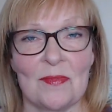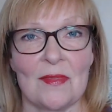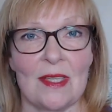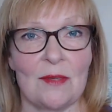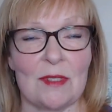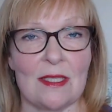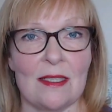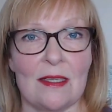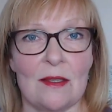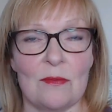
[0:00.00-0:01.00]

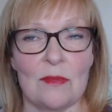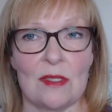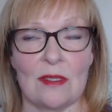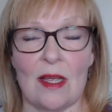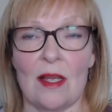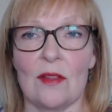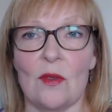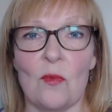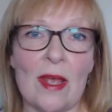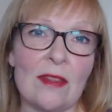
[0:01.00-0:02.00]
the
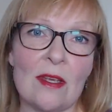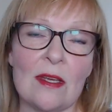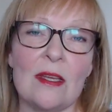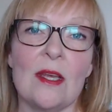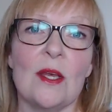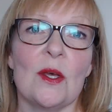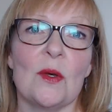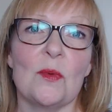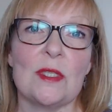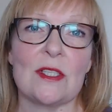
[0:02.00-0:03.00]
weather
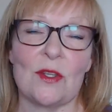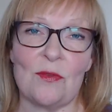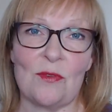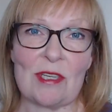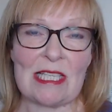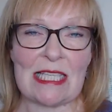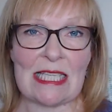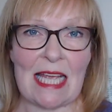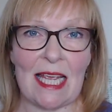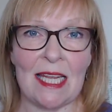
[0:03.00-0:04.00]
was good for us
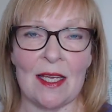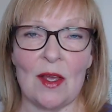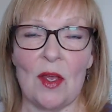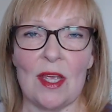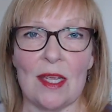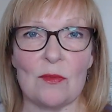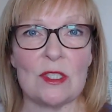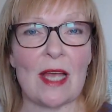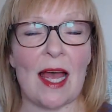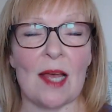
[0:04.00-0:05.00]
today. It was
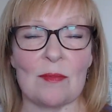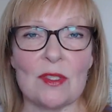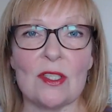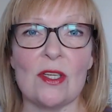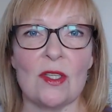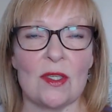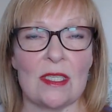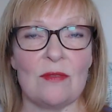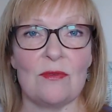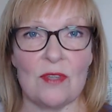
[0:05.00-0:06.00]

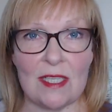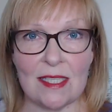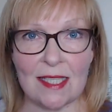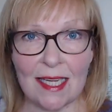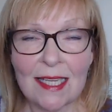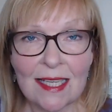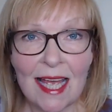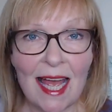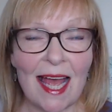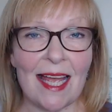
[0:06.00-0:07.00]
absolutely freezing
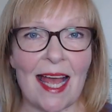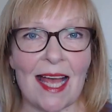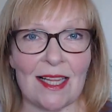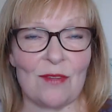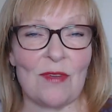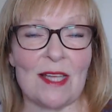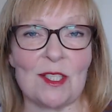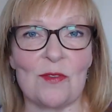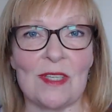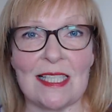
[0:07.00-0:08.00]
at the
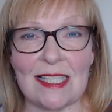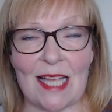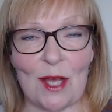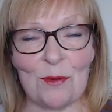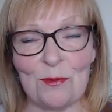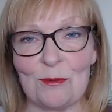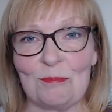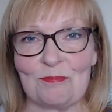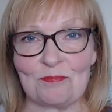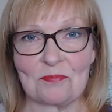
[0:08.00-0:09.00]
festival itself.
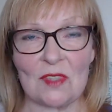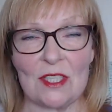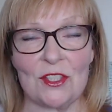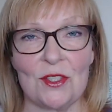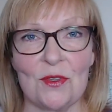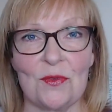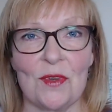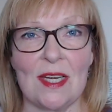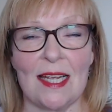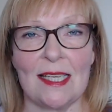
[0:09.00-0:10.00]
I should have
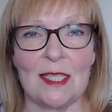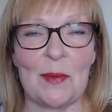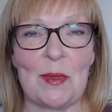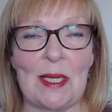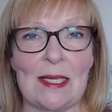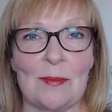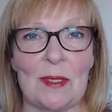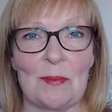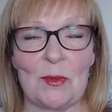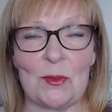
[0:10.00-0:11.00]
layered up a little bit
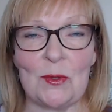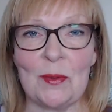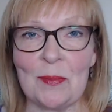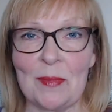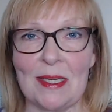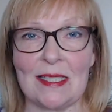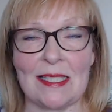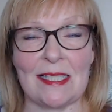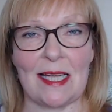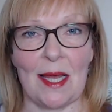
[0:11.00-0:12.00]
more,
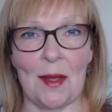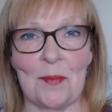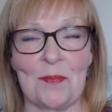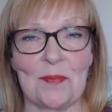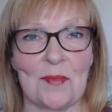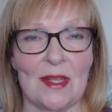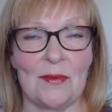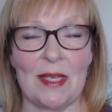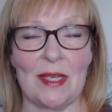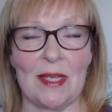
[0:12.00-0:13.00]
but we had a